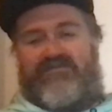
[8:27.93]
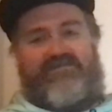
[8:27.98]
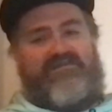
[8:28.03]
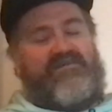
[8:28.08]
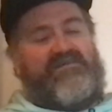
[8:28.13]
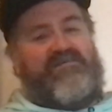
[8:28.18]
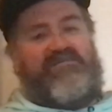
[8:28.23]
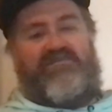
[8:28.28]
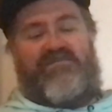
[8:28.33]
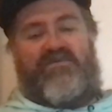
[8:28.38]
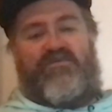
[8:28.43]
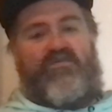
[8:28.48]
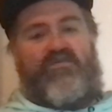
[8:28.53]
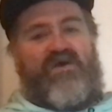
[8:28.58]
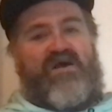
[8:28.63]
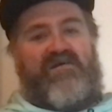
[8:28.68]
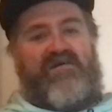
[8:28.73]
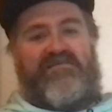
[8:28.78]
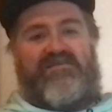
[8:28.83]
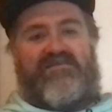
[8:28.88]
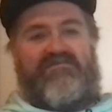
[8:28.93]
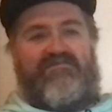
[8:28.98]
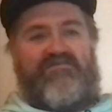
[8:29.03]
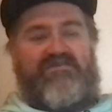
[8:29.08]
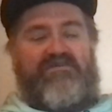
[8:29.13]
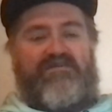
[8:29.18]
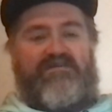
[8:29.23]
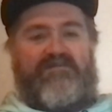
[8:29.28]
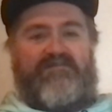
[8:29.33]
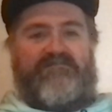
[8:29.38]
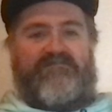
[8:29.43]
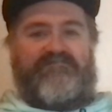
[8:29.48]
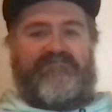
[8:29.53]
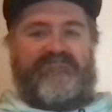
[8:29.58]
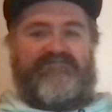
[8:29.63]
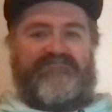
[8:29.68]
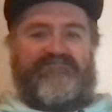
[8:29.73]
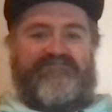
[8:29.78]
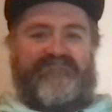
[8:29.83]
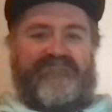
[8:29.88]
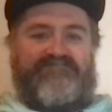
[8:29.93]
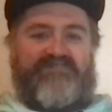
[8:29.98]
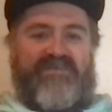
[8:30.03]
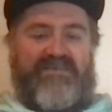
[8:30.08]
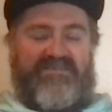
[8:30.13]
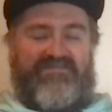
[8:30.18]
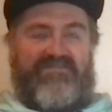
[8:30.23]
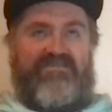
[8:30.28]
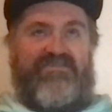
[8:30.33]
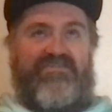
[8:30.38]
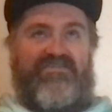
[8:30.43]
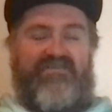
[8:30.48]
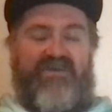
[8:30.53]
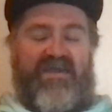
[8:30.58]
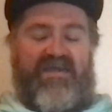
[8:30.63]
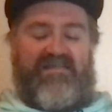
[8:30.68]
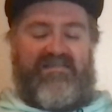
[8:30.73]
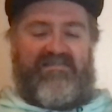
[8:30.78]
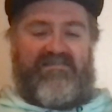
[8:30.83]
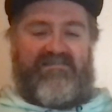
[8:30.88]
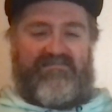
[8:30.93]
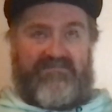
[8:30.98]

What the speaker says: and got it wildly wrong. It's another L.